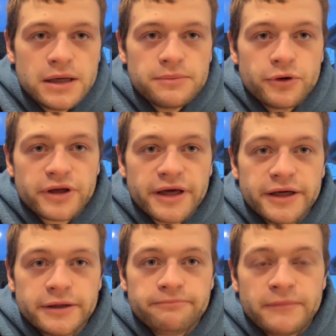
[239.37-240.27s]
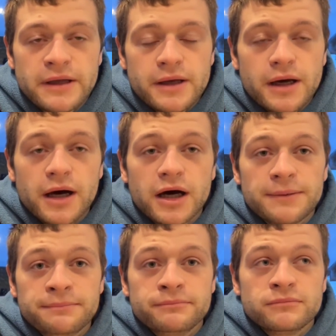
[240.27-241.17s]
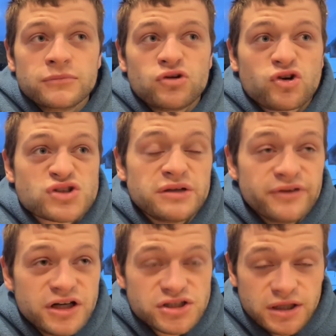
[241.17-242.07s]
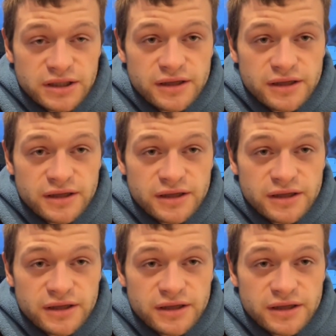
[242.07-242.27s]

per K, crossing the finish line in